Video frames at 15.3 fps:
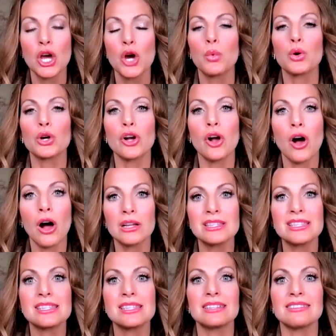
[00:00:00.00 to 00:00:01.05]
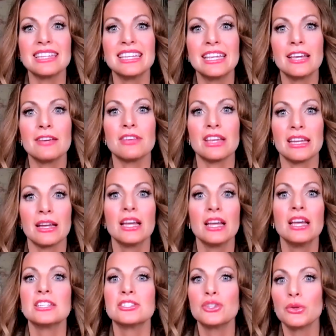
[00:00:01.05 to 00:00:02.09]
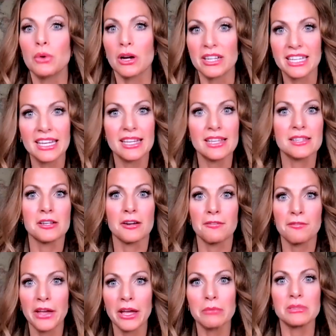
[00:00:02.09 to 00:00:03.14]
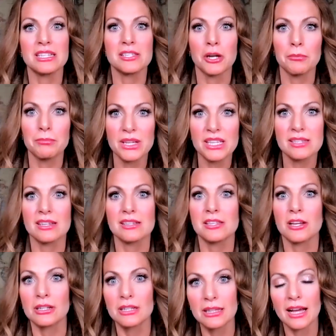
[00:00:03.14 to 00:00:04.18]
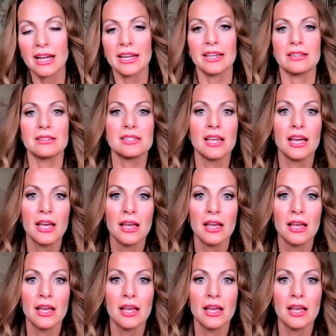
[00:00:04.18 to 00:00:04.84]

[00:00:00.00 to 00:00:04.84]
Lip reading: We're constantly giving to our kids, our families, our business, our clients,